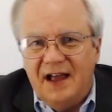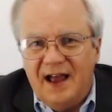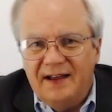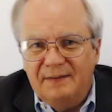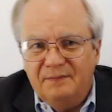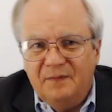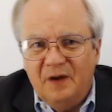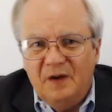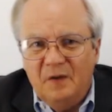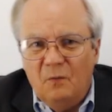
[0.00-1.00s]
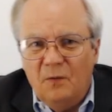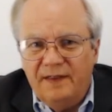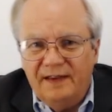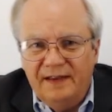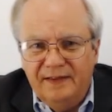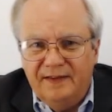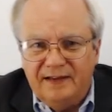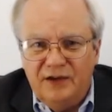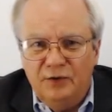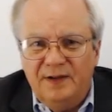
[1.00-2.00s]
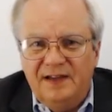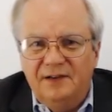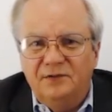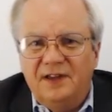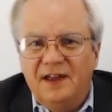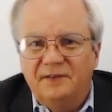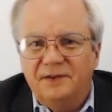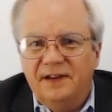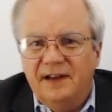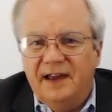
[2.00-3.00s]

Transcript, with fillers: item within the Q B U's country,